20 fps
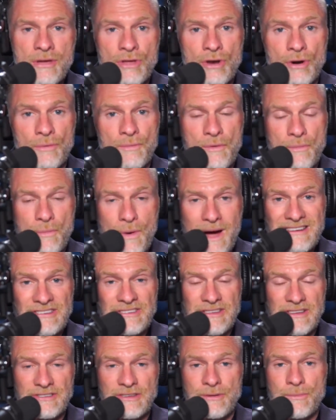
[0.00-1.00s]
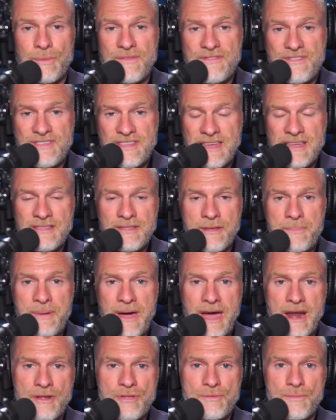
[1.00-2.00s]
we watch this and we've seen the
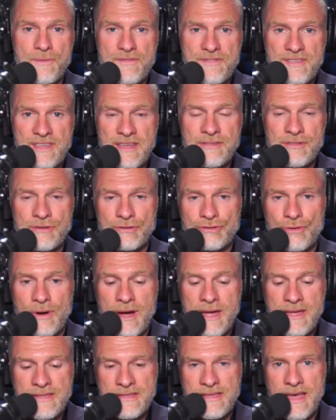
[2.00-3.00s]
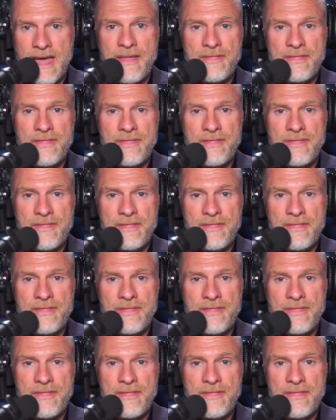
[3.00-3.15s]
patterns, we've seen the trends,